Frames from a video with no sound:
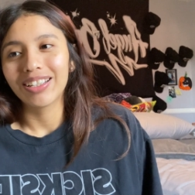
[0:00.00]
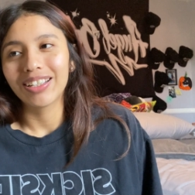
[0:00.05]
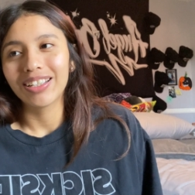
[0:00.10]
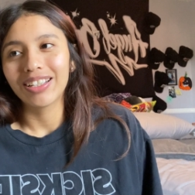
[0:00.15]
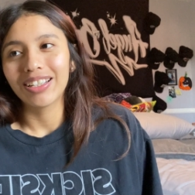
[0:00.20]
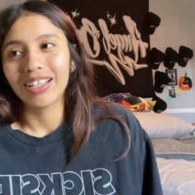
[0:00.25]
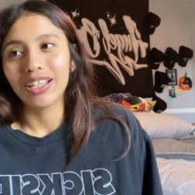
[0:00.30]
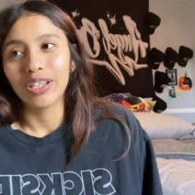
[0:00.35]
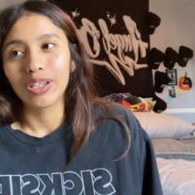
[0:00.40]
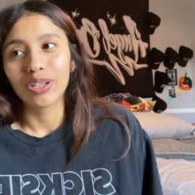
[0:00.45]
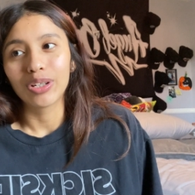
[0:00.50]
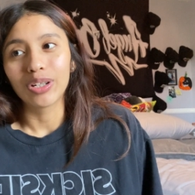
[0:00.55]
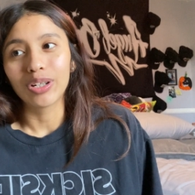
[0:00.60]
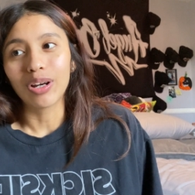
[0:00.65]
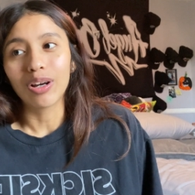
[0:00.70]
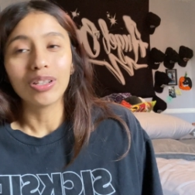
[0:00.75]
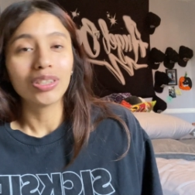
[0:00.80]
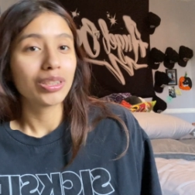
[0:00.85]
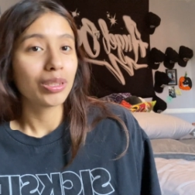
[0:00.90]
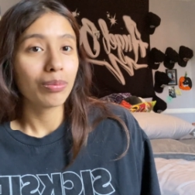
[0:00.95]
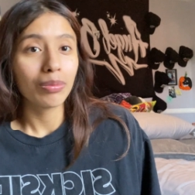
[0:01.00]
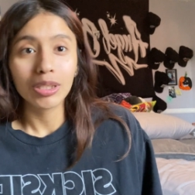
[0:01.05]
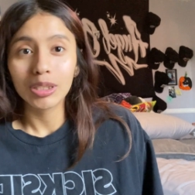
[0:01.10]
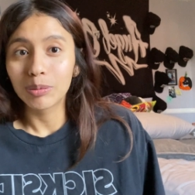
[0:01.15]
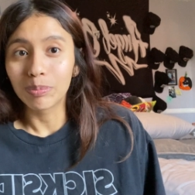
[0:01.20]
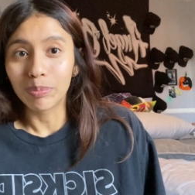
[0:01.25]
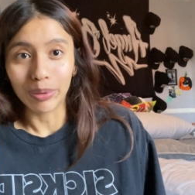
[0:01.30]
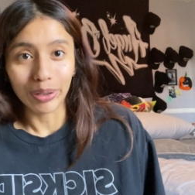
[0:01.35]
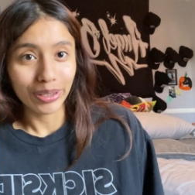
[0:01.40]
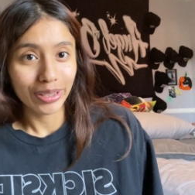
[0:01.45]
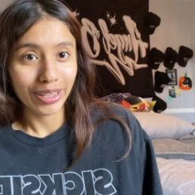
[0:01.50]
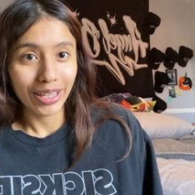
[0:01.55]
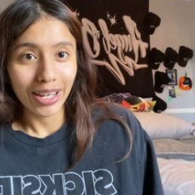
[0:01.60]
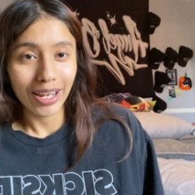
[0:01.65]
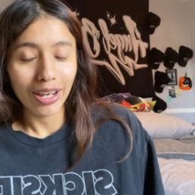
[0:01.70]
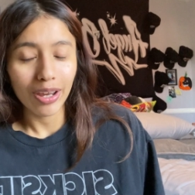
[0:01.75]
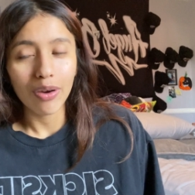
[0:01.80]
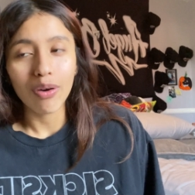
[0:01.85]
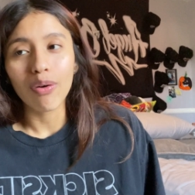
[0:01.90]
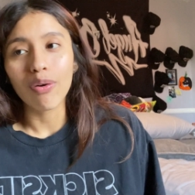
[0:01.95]
either on somebody's
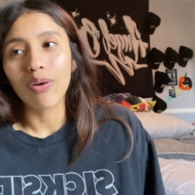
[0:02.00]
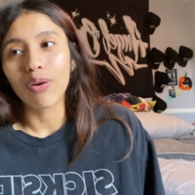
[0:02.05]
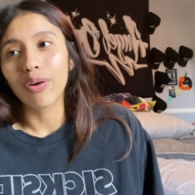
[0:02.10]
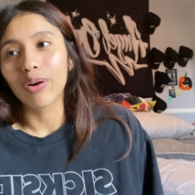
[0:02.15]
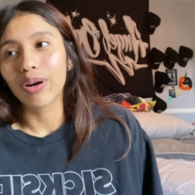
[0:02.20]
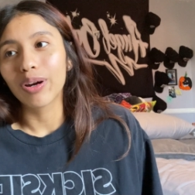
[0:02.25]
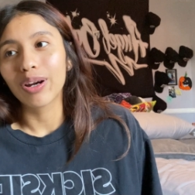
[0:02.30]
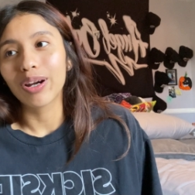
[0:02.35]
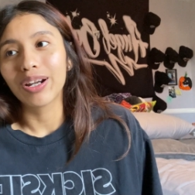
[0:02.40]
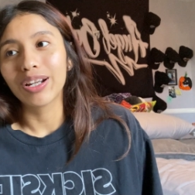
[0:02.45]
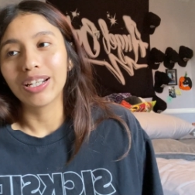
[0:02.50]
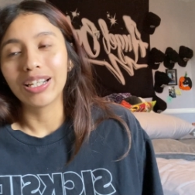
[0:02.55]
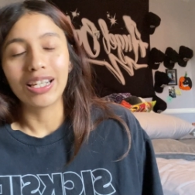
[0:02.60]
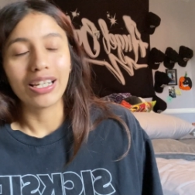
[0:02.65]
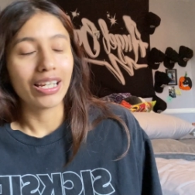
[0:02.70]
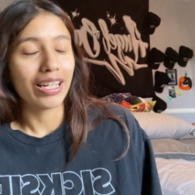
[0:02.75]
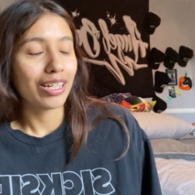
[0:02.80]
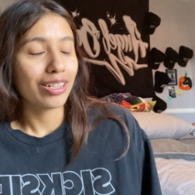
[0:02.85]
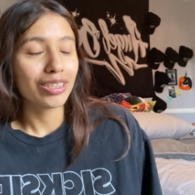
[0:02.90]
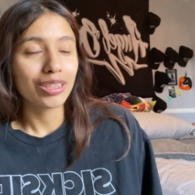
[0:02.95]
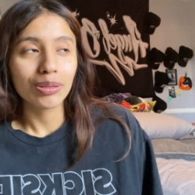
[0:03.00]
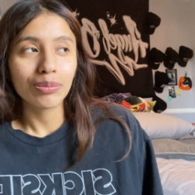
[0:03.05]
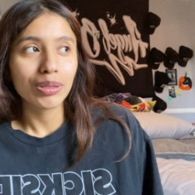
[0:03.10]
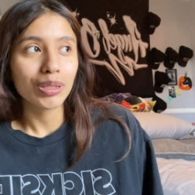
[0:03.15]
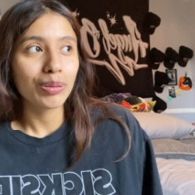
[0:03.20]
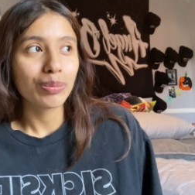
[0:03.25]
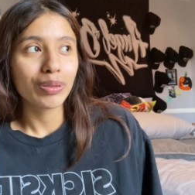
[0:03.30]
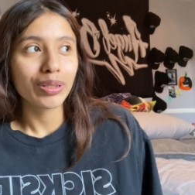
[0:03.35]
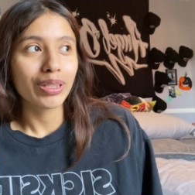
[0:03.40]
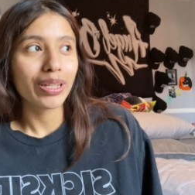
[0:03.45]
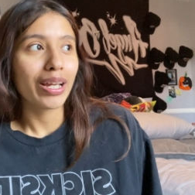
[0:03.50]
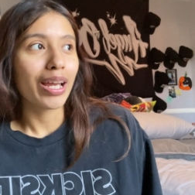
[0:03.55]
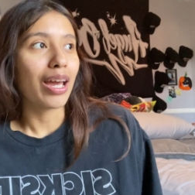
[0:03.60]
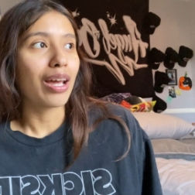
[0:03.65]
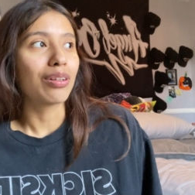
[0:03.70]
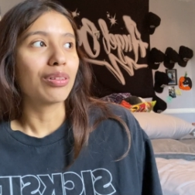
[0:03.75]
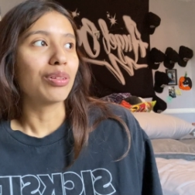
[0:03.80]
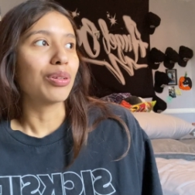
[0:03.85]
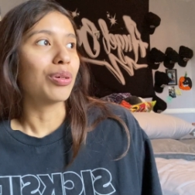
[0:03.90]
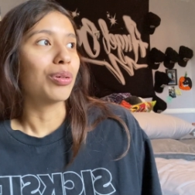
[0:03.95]
birthday or near somebody's birthday. I
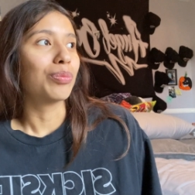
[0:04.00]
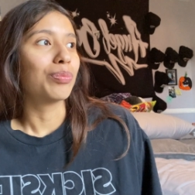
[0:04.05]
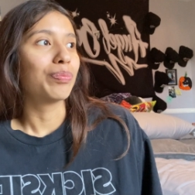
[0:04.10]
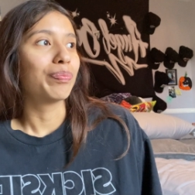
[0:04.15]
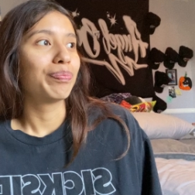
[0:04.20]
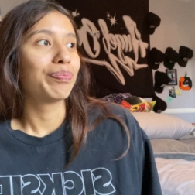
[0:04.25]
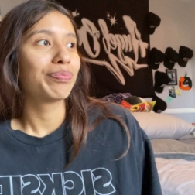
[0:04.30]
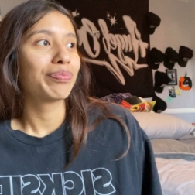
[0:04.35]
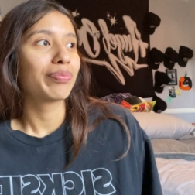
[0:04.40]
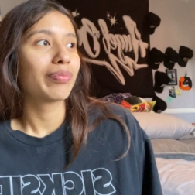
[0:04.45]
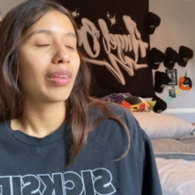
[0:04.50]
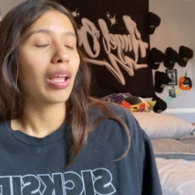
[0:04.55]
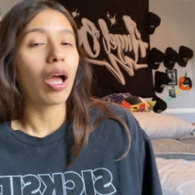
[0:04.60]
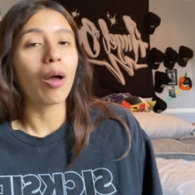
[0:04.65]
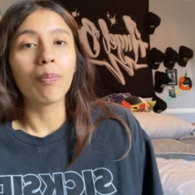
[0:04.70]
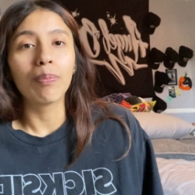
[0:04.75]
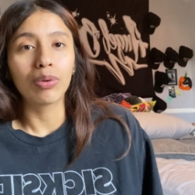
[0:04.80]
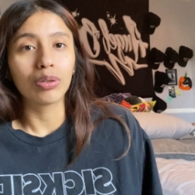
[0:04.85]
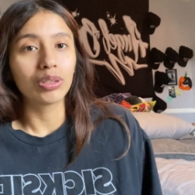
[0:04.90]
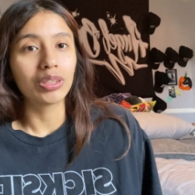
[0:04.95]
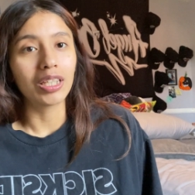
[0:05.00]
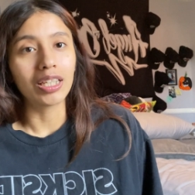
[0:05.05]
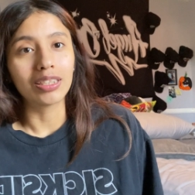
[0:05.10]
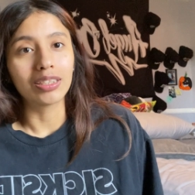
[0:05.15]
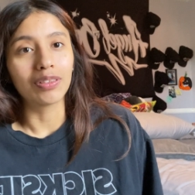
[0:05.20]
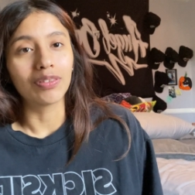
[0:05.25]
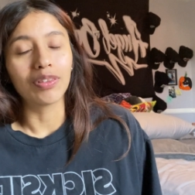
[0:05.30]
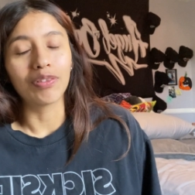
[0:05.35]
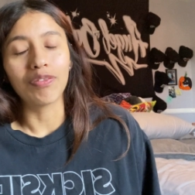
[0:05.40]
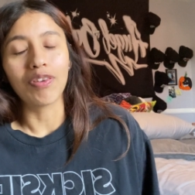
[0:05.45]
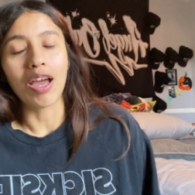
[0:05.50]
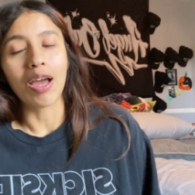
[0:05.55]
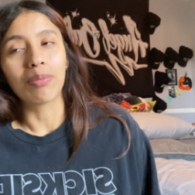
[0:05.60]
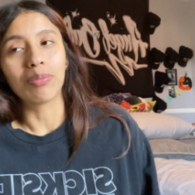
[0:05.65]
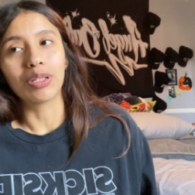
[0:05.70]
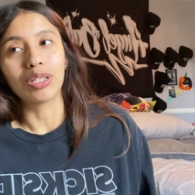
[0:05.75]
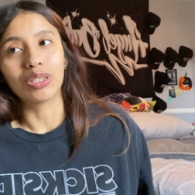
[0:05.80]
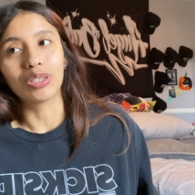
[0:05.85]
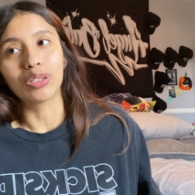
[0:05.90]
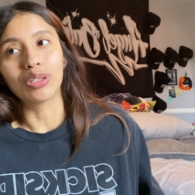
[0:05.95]
don't know. On both sides of the
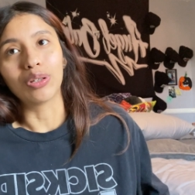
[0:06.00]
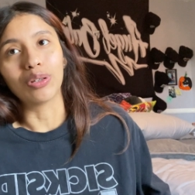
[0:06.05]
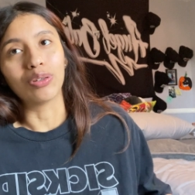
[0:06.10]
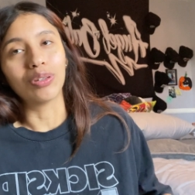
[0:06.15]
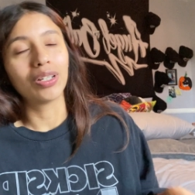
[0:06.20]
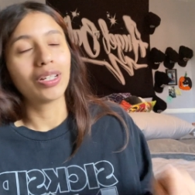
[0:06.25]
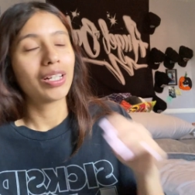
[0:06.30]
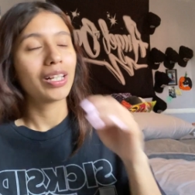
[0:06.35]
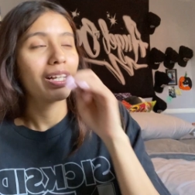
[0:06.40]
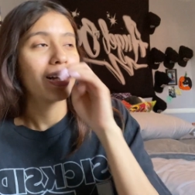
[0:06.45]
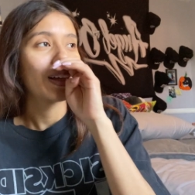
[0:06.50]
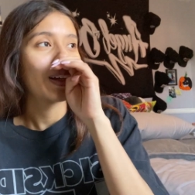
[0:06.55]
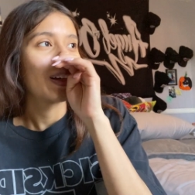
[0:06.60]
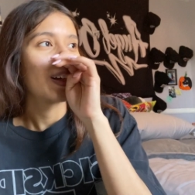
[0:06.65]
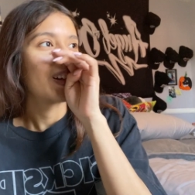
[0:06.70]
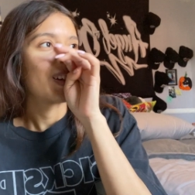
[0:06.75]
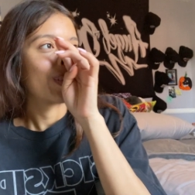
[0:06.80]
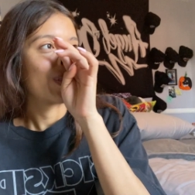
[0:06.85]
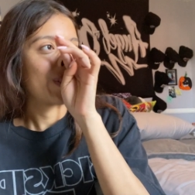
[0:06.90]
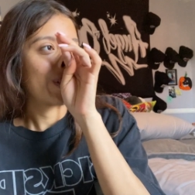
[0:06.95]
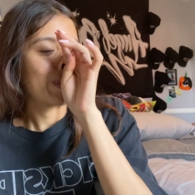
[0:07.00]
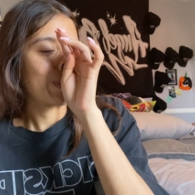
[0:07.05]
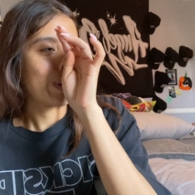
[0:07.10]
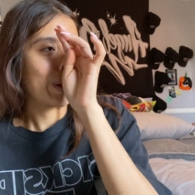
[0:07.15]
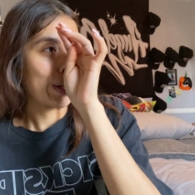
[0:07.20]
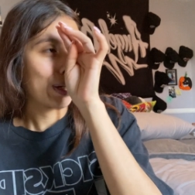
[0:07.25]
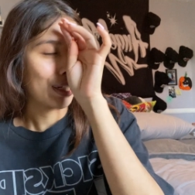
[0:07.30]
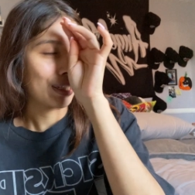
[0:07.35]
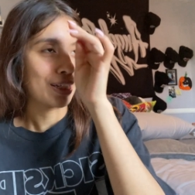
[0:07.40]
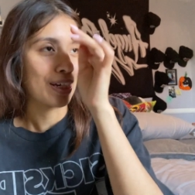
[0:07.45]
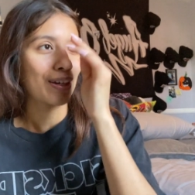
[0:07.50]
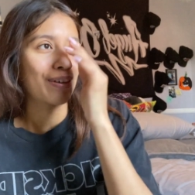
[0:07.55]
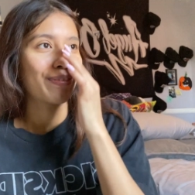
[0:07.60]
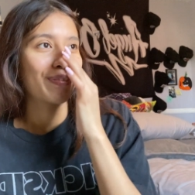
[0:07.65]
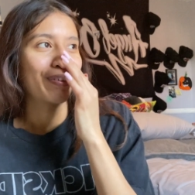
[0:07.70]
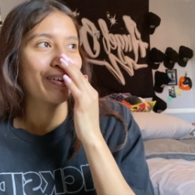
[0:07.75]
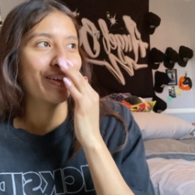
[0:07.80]
family. So we're pretty excited for